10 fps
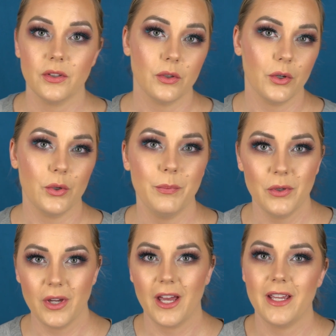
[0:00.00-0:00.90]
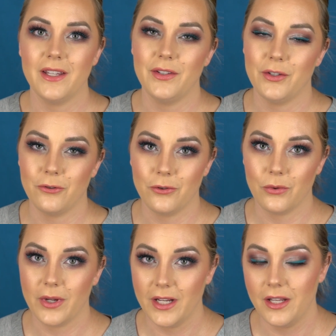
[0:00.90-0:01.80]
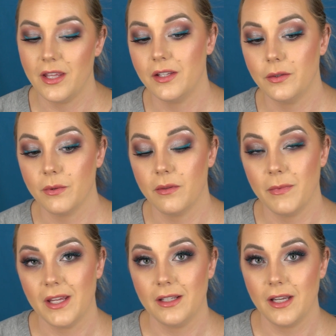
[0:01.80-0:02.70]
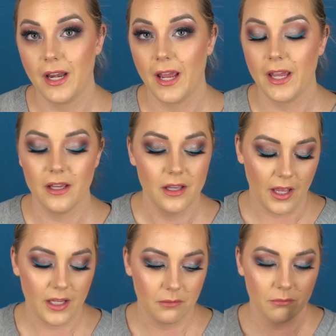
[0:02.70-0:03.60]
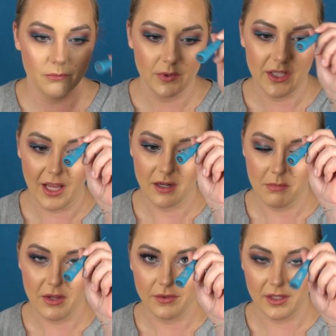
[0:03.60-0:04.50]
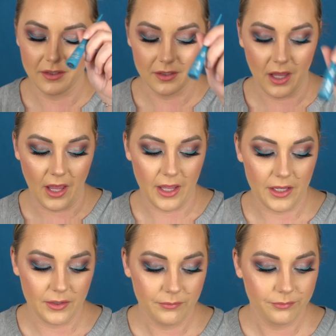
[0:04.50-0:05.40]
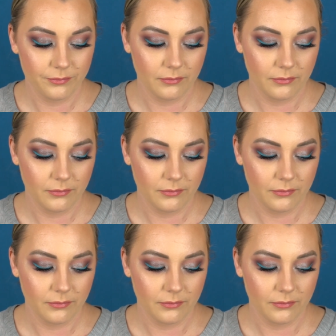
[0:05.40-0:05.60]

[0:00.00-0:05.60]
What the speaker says: So I hope you guys enjoyed this with me today. I'm sad about this guy.